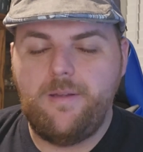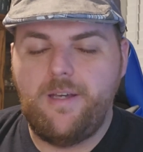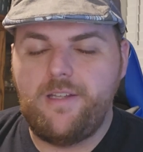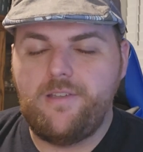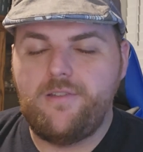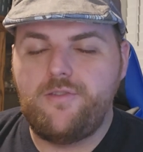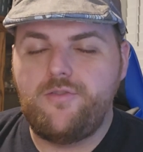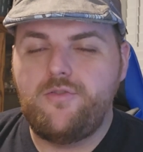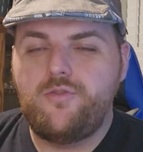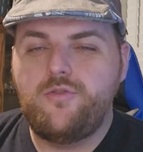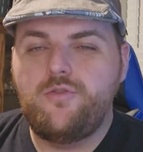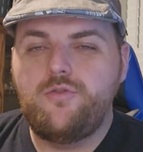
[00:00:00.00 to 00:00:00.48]

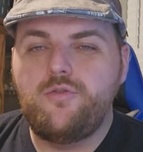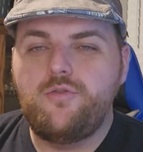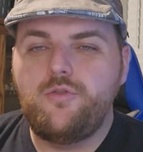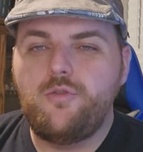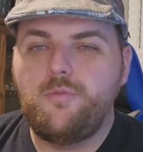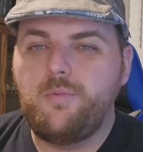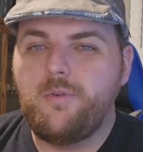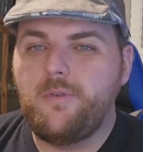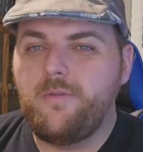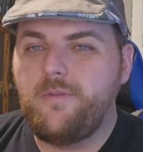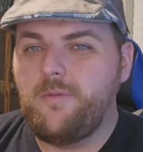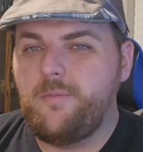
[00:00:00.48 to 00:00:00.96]
not
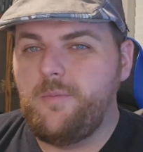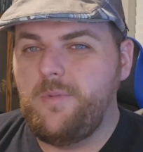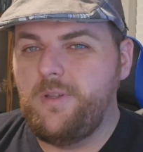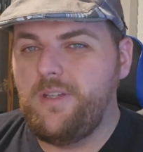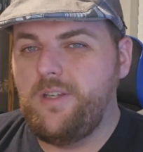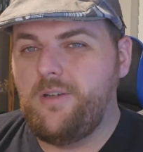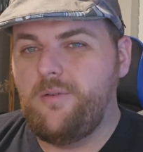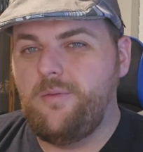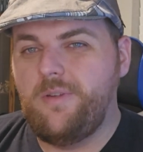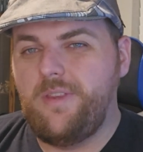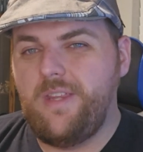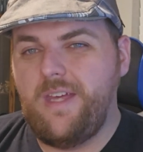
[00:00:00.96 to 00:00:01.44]
super
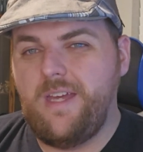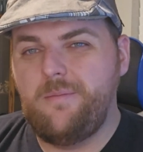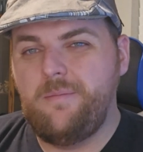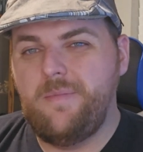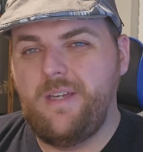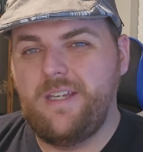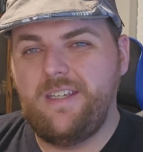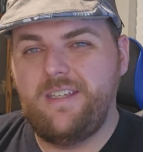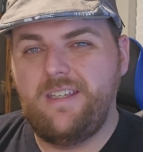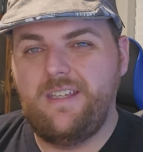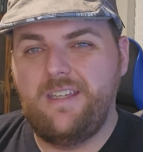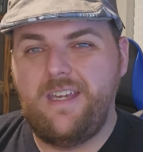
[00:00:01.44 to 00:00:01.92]
familiar with
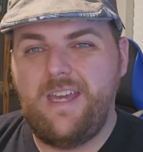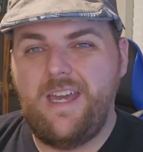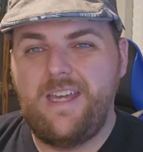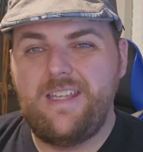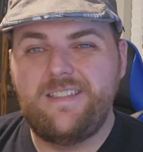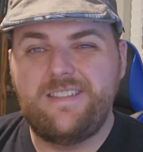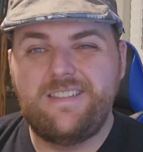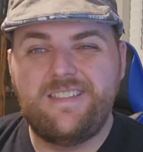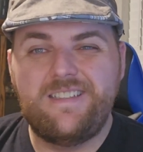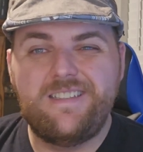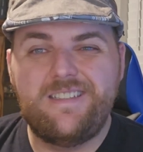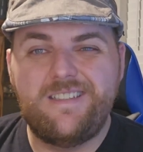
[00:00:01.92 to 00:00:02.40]
AdMech
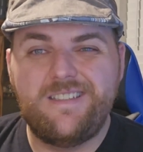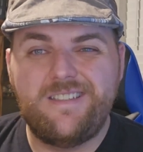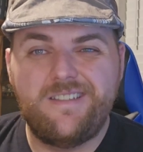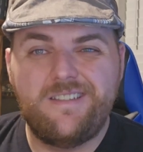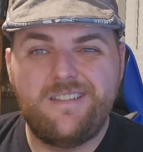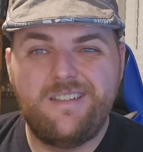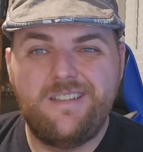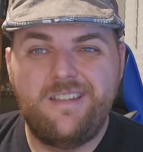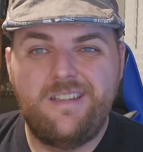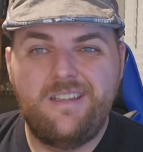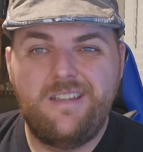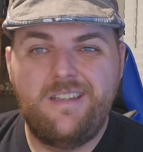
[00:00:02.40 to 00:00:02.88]
as is.
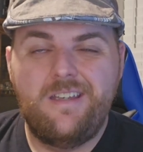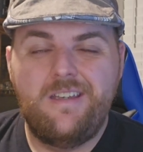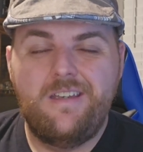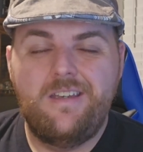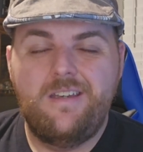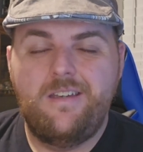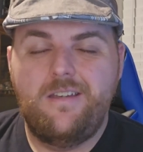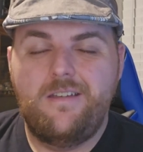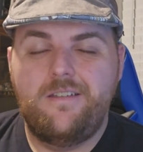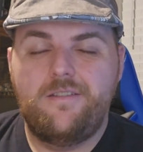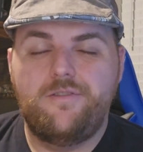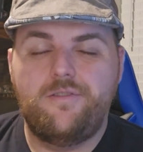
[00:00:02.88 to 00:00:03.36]

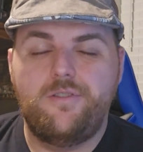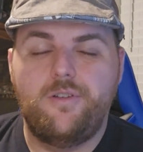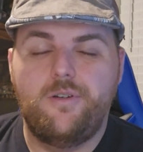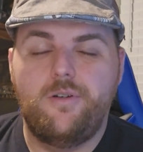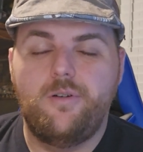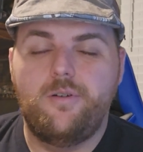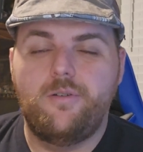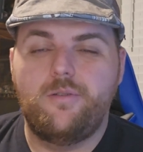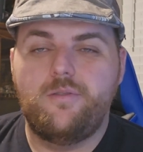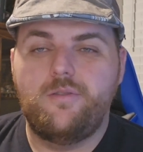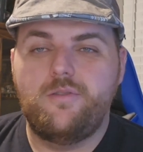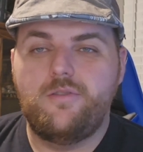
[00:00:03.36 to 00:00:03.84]

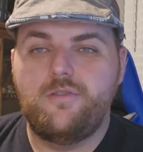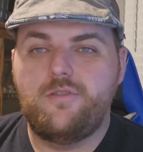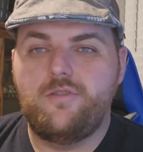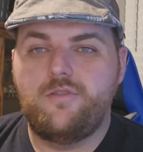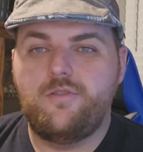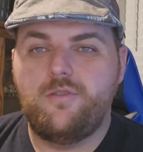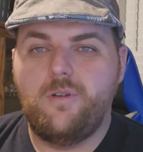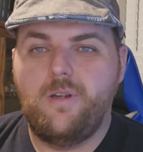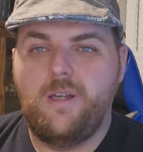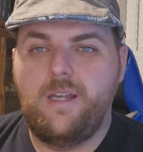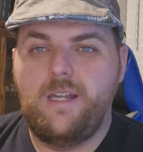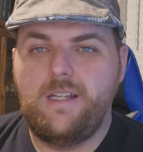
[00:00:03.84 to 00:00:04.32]
So
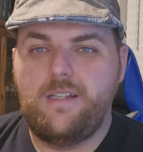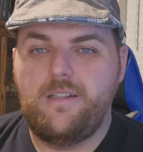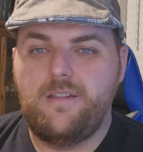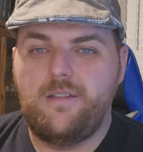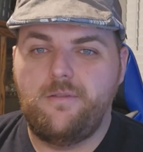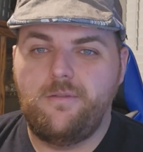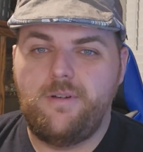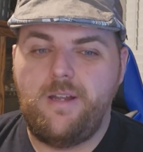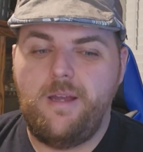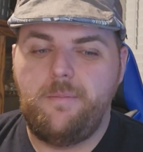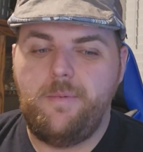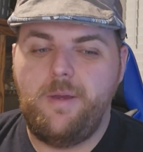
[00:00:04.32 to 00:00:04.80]
trying
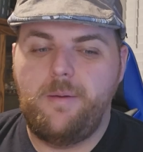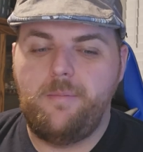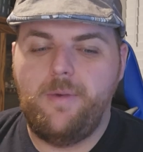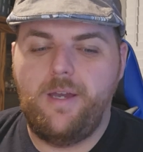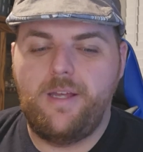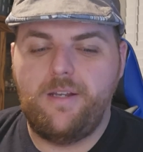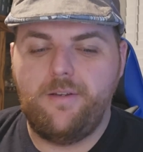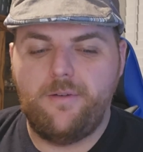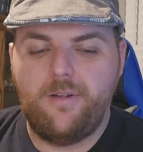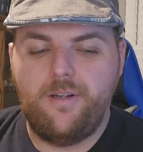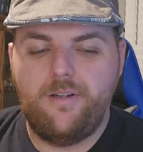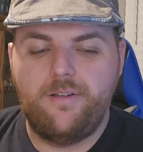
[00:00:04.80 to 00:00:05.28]
to wrap my
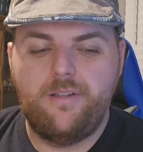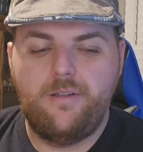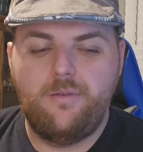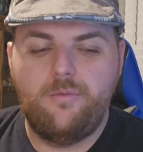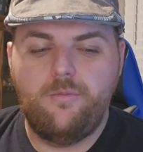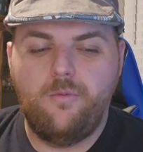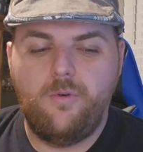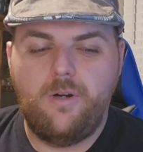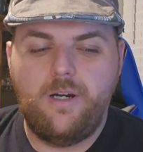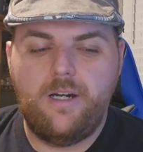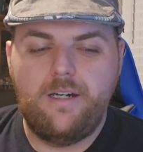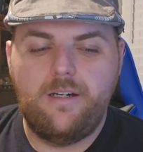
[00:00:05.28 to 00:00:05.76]
mind around it
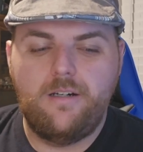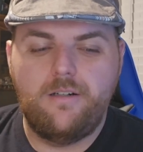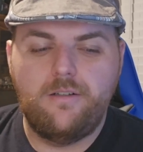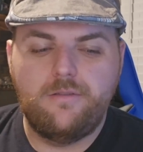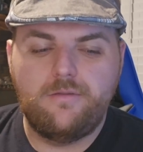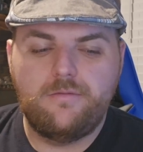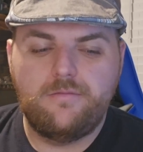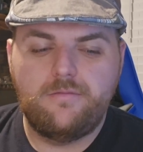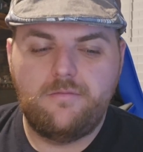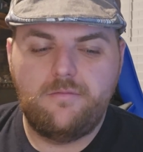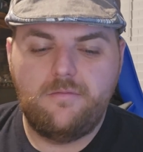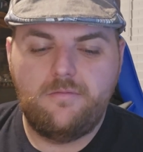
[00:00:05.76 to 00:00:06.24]

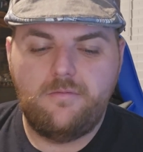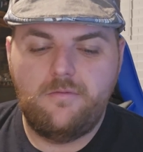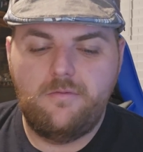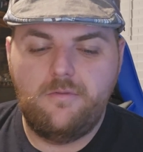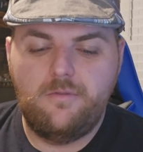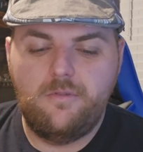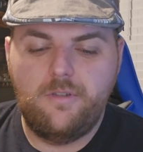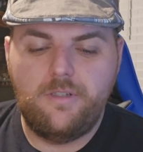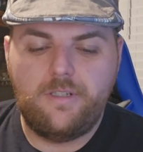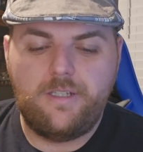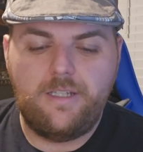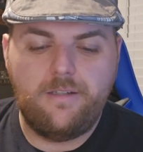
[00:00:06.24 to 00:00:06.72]
while
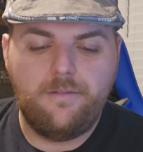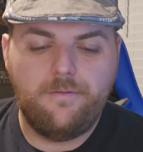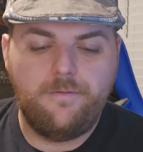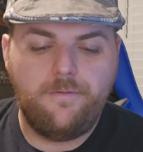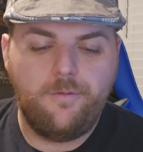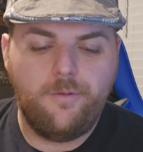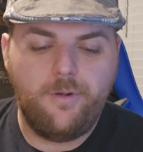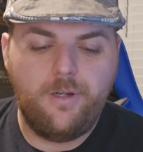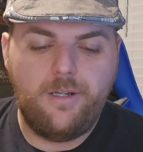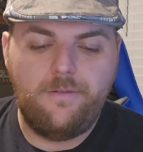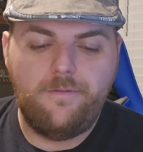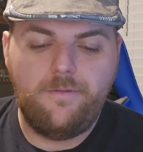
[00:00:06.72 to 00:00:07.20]
looking
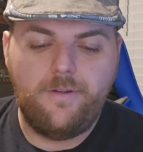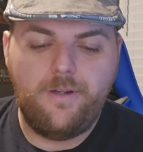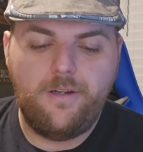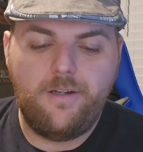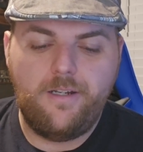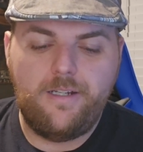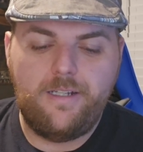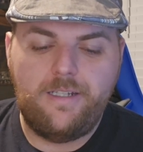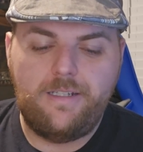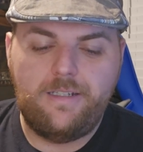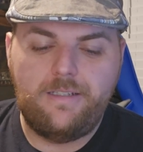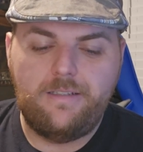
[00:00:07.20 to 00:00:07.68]
for a
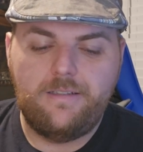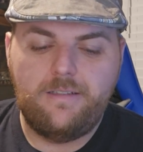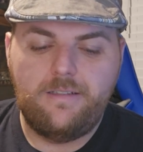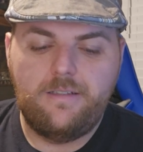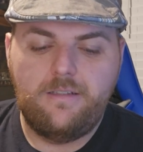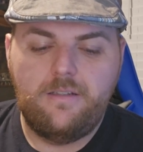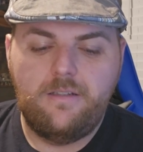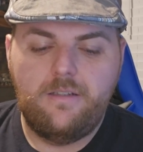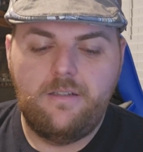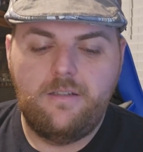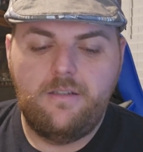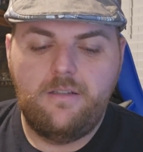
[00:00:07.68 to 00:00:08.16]
very
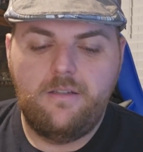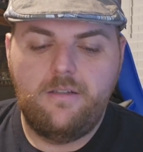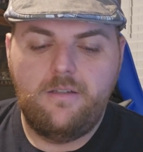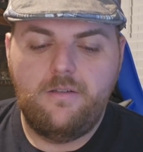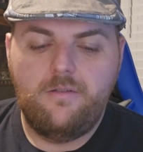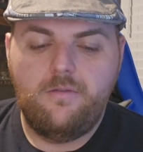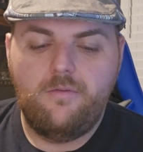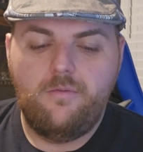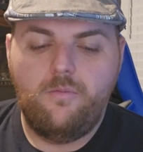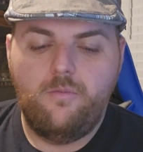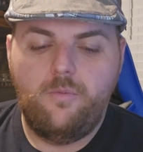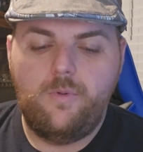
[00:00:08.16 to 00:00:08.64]

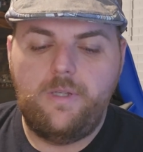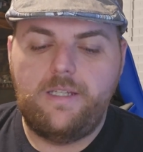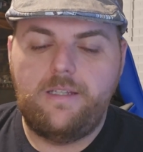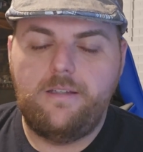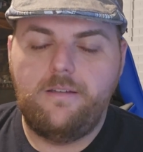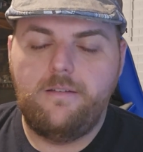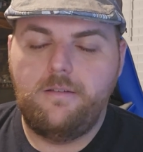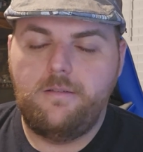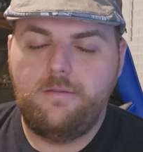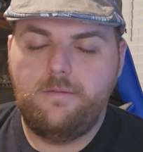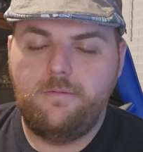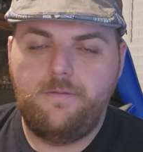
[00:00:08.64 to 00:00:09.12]

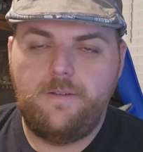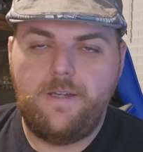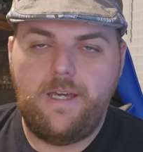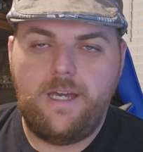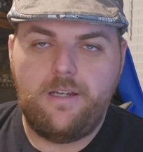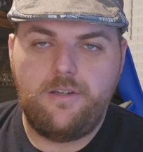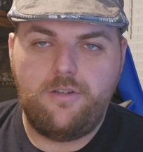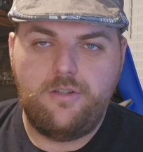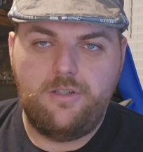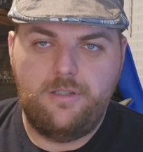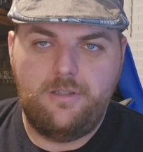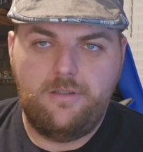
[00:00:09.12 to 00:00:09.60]
weak
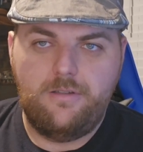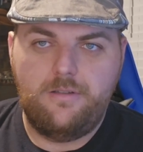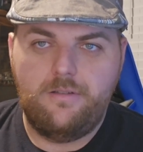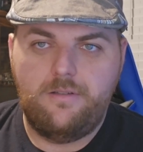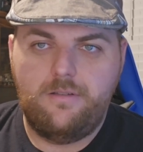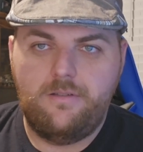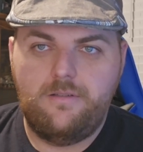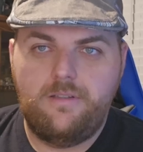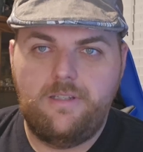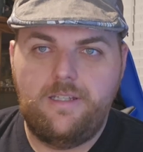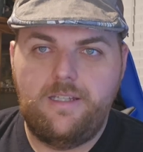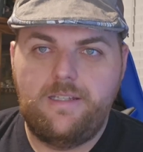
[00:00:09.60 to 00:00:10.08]

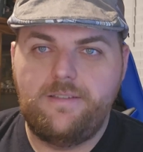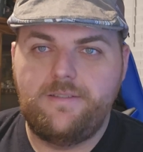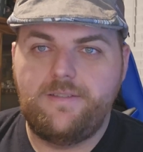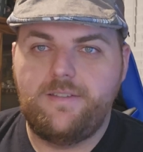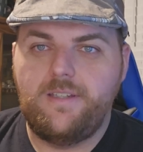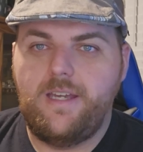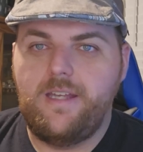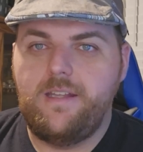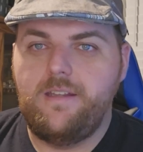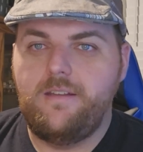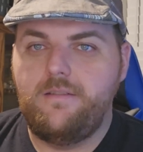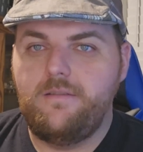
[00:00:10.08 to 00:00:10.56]
faction
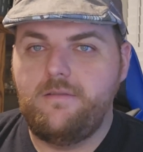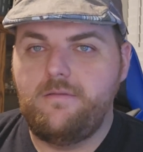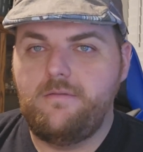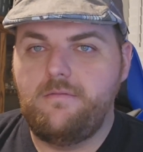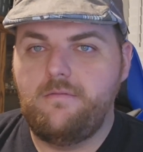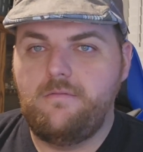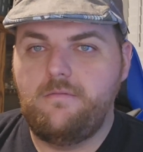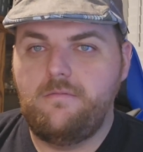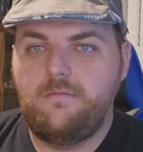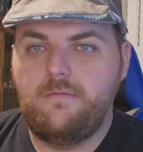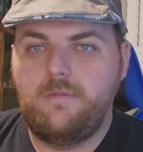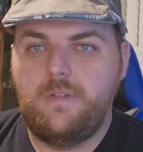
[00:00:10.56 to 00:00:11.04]
inside
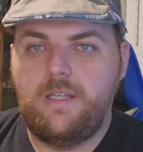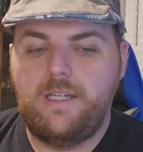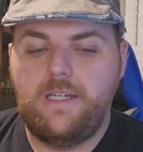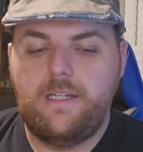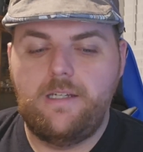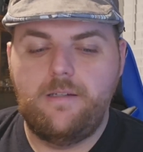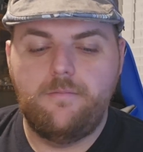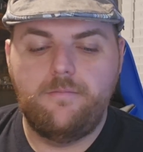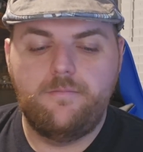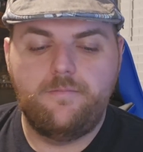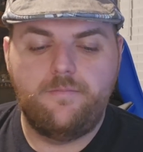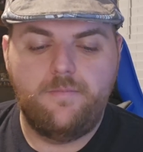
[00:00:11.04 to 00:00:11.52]

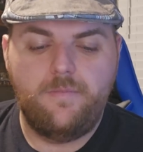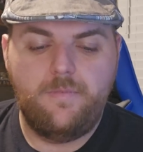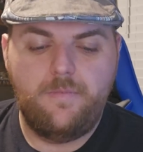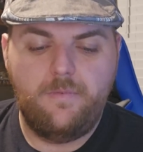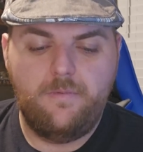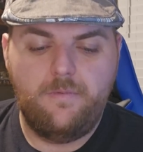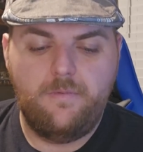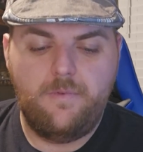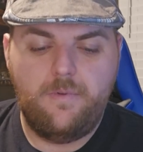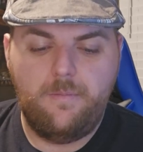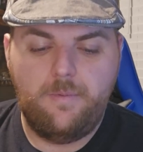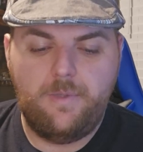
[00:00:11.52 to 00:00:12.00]
the
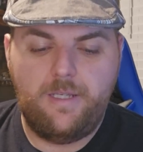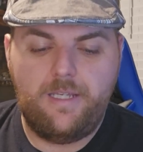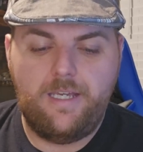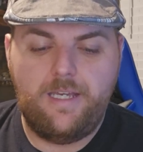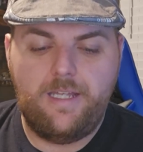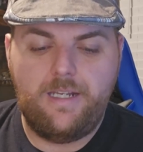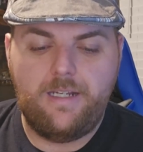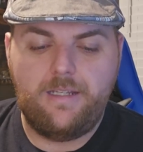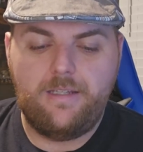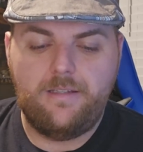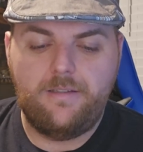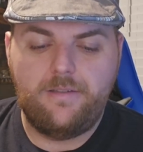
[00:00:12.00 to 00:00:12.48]

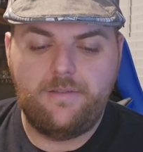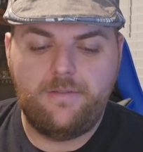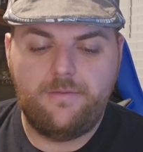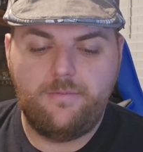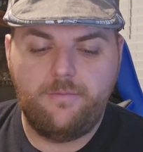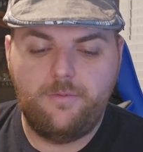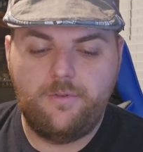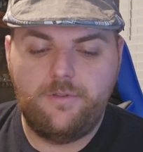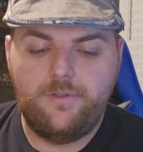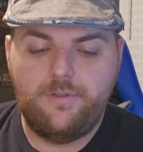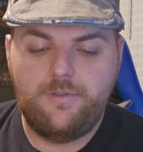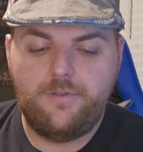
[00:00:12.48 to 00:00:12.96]

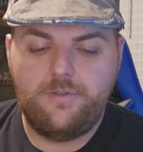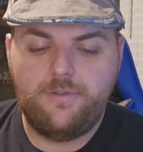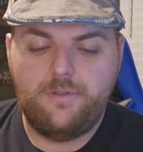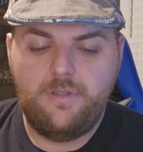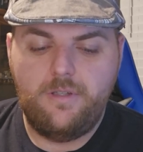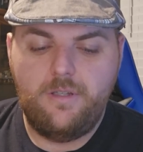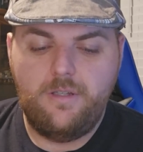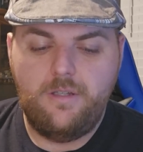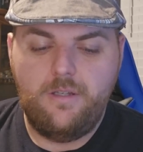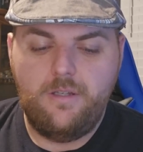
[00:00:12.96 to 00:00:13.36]
Mechanicus was